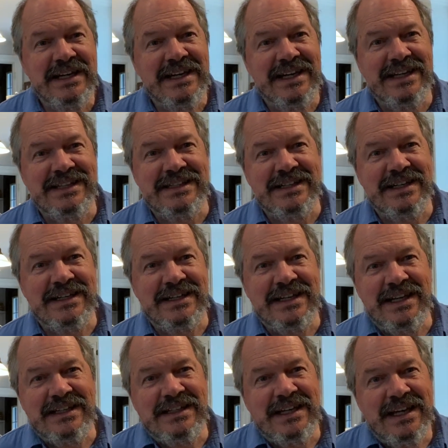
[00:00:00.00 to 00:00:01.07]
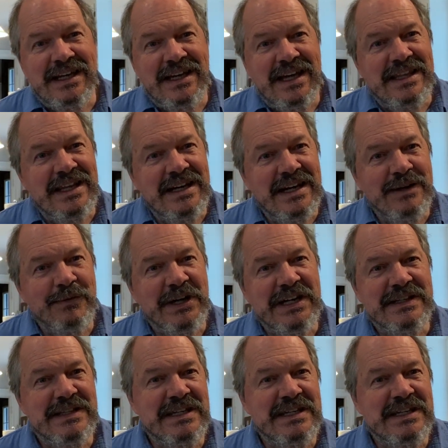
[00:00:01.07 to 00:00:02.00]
And then I read